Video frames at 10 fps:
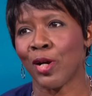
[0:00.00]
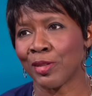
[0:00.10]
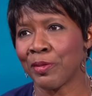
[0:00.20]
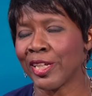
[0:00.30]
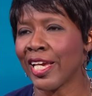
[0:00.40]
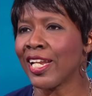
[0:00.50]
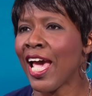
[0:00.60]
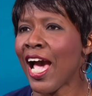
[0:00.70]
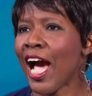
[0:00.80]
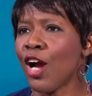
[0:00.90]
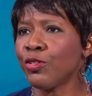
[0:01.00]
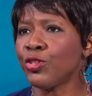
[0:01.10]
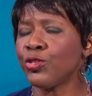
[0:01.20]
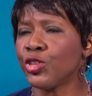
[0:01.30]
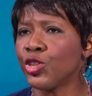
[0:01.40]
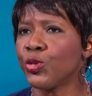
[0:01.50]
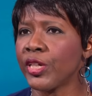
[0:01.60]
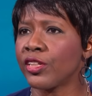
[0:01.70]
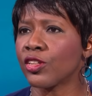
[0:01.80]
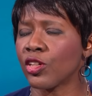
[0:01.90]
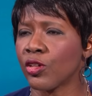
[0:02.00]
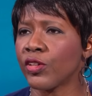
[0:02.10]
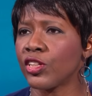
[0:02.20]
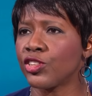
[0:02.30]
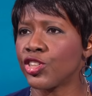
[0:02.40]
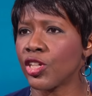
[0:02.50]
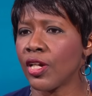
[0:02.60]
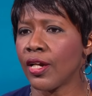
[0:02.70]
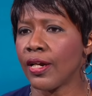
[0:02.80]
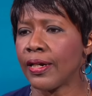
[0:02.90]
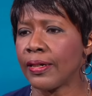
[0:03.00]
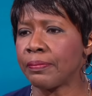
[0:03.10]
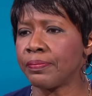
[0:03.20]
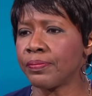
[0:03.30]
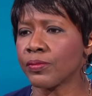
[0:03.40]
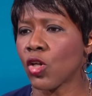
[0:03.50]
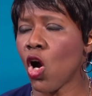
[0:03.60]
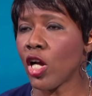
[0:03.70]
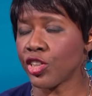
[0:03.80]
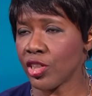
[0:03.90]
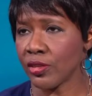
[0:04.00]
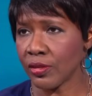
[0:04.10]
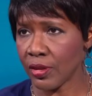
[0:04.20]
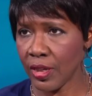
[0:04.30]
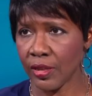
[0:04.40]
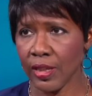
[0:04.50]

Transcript: Pardon me again. How do you encourage uh, caution, eh,